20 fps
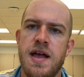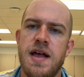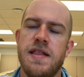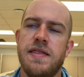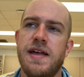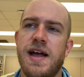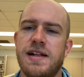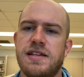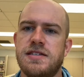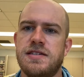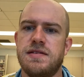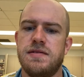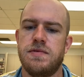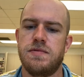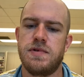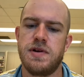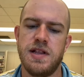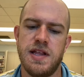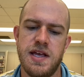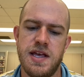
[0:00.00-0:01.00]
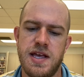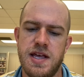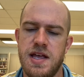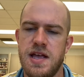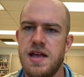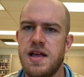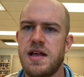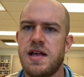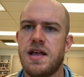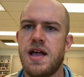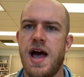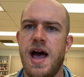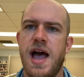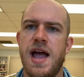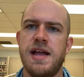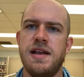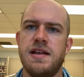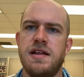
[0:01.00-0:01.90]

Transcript: that's really kind,